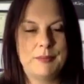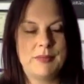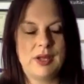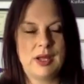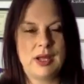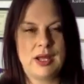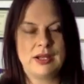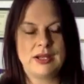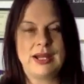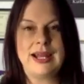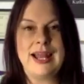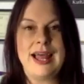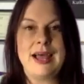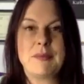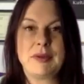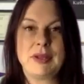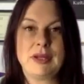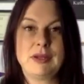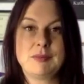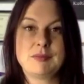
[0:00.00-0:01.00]
And
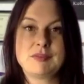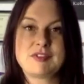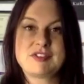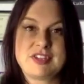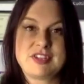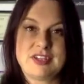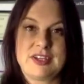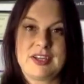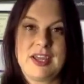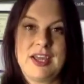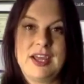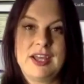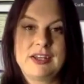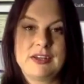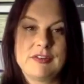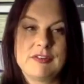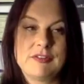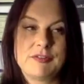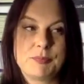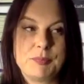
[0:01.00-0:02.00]
allowing them to kind
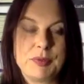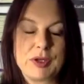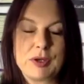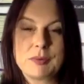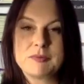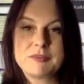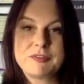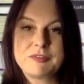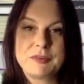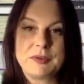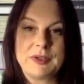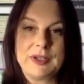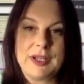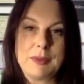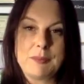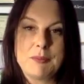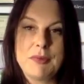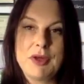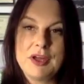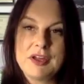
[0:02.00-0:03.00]
of become fully
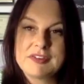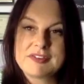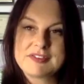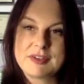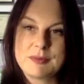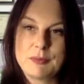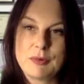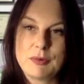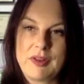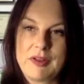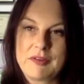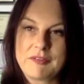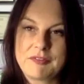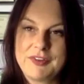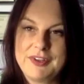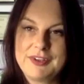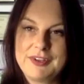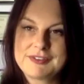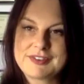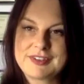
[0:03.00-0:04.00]
immersed in what that
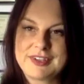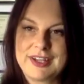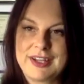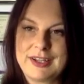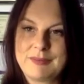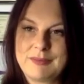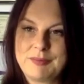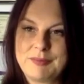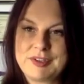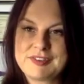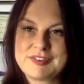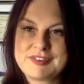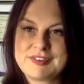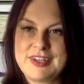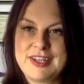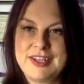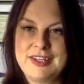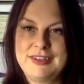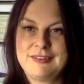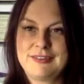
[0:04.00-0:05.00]
feels like, because
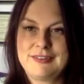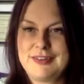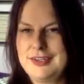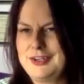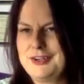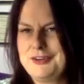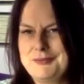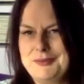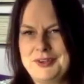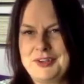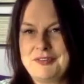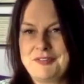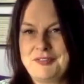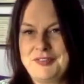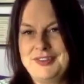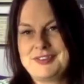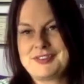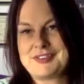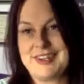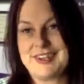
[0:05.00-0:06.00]
then they know what it
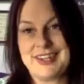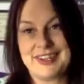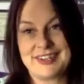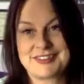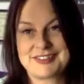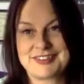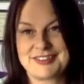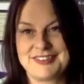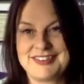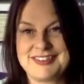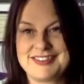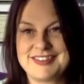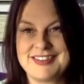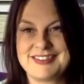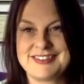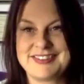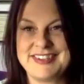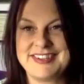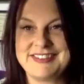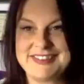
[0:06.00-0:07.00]
feels like. So
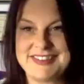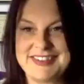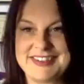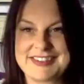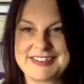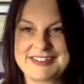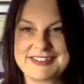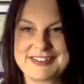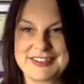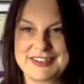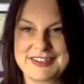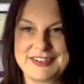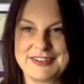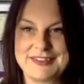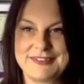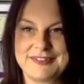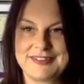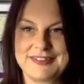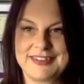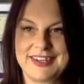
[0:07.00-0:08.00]
it's easier
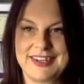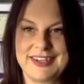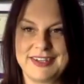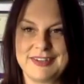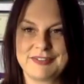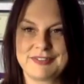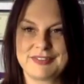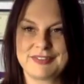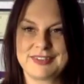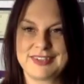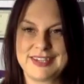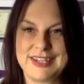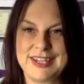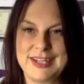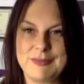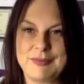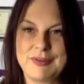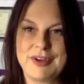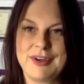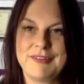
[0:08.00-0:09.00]
to kind of keep
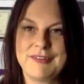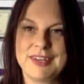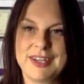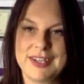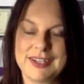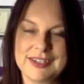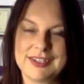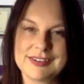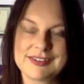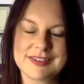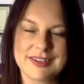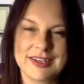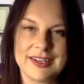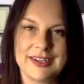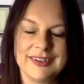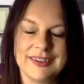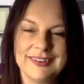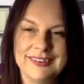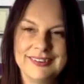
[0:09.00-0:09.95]
going, isn't it?